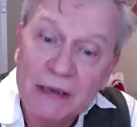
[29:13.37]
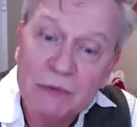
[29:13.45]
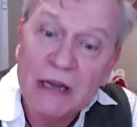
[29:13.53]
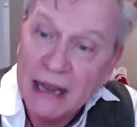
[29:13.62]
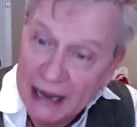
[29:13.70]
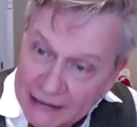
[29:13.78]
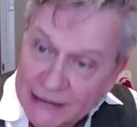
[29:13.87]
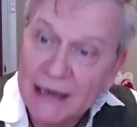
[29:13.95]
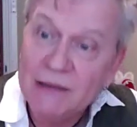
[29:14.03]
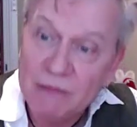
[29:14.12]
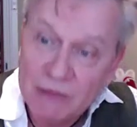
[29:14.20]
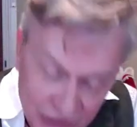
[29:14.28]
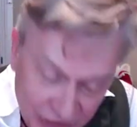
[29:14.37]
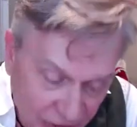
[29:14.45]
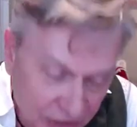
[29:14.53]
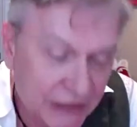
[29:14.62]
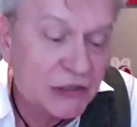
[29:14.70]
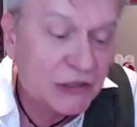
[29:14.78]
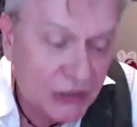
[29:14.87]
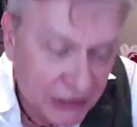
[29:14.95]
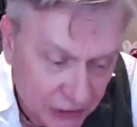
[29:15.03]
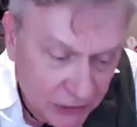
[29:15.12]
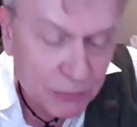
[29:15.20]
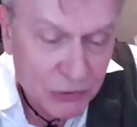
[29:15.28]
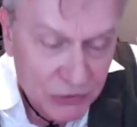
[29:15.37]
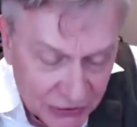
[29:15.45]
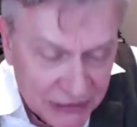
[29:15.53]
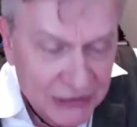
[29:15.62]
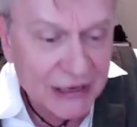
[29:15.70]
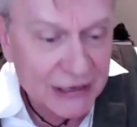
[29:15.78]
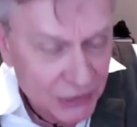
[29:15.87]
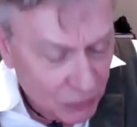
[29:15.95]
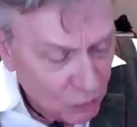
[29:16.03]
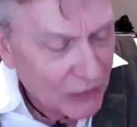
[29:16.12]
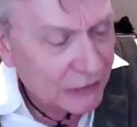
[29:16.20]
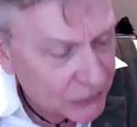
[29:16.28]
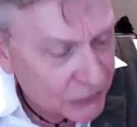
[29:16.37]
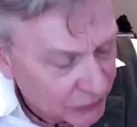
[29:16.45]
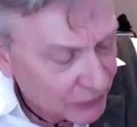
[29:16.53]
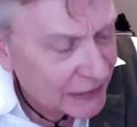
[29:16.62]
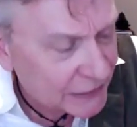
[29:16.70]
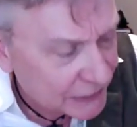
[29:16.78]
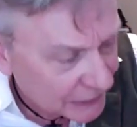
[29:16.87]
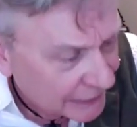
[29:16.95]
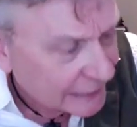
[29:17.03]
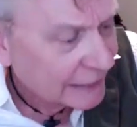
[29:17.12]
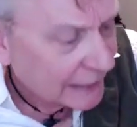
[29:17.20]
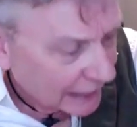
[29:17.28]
was, as a serious theater person, this guy's a well-known director,